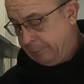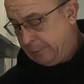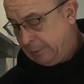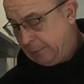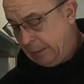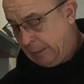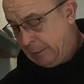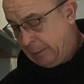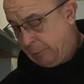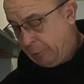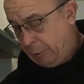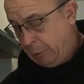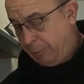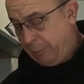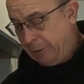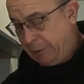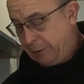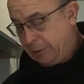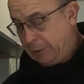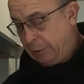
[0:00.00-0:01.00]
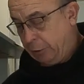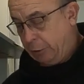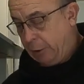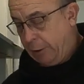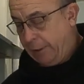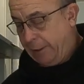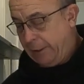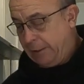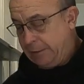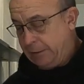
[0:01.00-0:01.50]
So it'll be just a
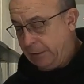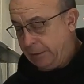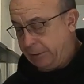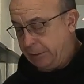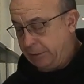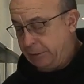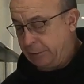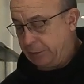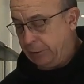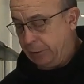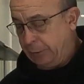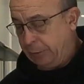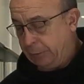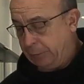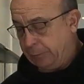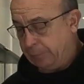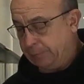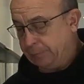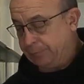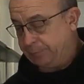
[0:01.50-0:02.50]
lot easier just to